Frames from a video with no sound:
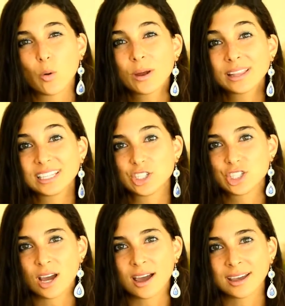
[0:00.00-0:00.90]
oily
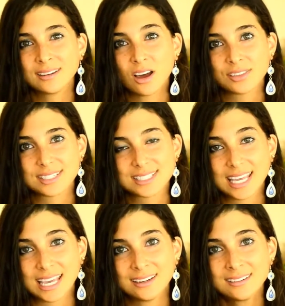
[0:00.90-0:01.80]
shine on the
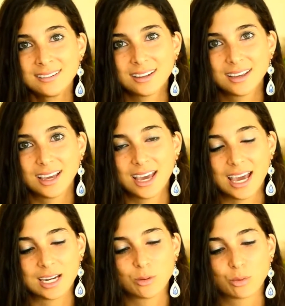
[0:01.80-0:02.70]
skin,
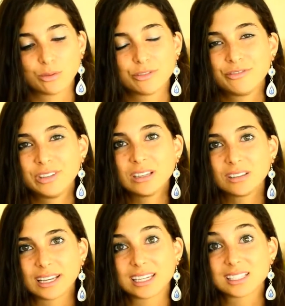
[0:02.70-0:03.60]
and it will feel
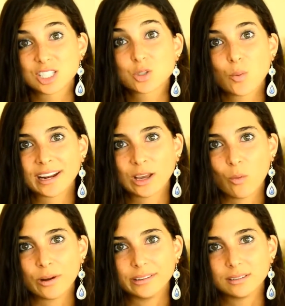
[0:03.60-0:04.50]
like it's sweating
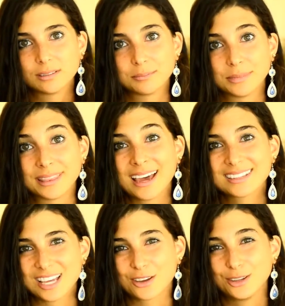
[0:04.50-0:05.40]
oil. But
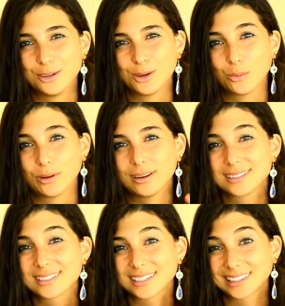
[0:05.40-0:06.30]
that's how you know where
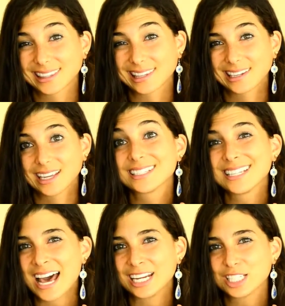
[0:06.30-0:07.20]
it's
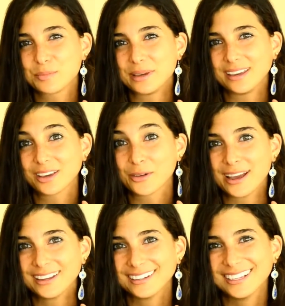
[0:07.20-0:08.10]
at its peak,
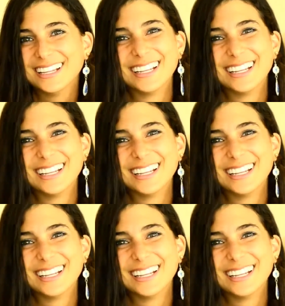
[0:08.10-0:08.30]
right?